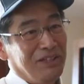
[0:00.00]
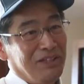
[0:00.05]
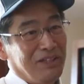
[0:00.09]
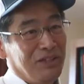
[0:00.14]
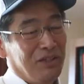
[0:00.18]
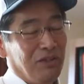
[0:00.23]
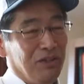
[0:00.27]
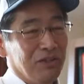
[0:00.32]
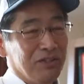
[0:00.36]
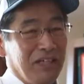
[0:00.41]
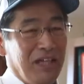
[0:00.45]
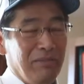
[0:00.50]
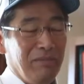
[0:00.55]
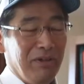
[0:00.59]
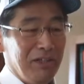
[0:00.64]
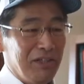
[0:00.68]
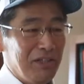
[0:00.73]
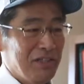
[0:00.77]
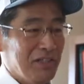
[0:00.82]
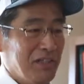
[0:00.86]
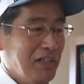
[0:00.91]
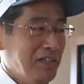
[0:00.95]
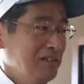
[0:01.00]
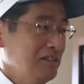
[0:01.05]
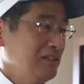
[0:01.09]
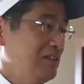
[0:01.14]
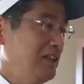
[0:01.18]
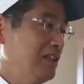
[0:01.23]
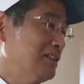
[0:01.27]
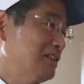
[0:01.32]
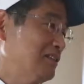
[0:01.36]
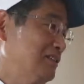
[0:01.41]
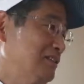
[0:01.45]
So somebody said
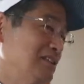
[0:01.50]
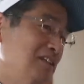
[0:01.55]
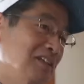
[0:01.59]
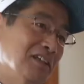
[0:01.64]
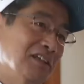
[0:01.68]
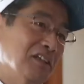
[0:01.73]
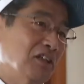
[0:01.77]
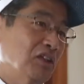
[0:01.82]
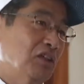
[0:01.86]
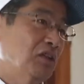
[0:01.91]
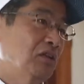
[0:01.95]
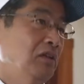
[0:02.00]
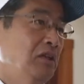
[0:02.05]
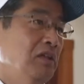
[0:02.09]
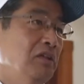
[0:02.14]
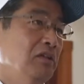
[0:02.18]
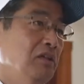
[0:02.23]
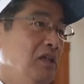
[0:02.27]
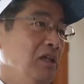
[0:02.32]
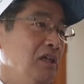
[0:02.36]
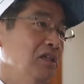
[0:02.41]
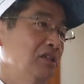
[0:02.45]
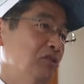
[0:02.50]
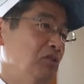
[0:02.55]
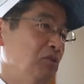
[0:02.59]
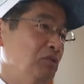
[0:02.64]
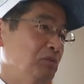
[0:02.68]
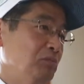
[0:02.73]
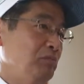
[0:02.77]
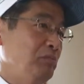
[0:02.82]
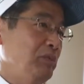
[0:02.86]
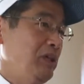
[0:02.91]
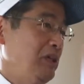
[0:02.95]
that Clint
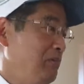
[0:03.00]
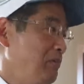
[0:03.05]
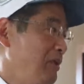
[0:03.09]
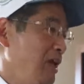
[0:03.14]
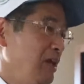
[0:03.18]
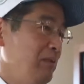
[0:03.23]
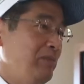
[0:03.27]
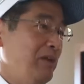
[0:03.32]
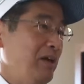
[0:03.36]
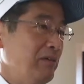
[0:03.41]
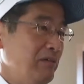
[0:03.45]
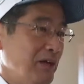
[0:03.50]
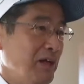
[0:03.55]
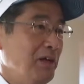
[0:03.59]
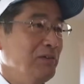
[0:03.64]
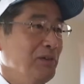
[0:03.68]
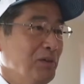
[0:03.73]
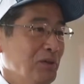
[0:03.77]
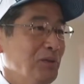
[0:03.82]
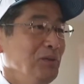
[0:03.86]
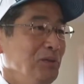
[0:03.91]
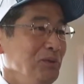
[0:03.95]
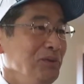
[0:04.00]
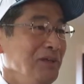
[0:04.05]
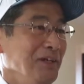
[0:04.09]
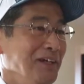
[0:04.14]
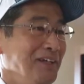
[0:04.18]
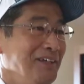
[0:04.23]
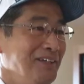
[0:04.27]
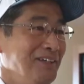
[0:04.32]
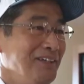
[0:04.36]
Eastwood be maybe around the corner.